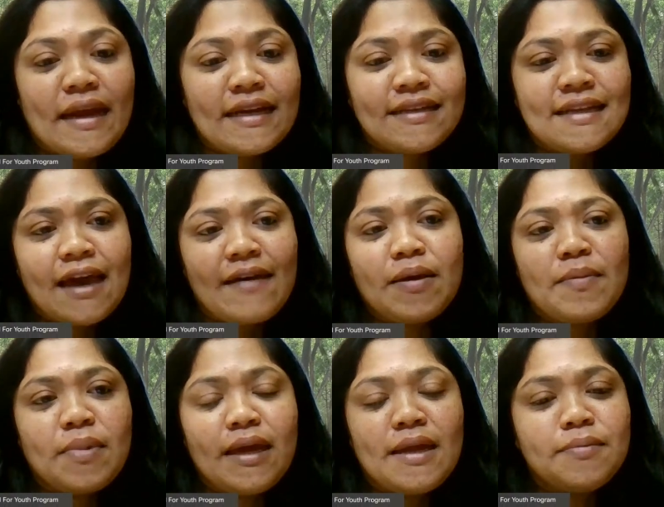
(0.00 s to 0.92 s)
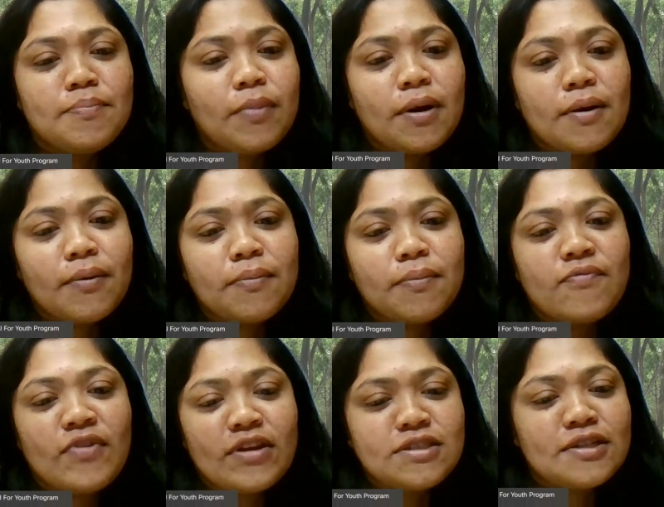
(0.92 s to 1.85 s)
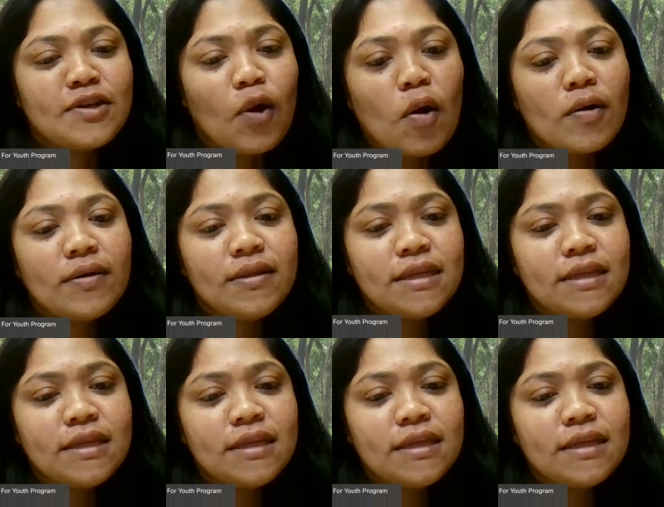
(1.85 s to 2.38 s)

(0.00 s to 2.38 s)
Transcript: tweet having been featured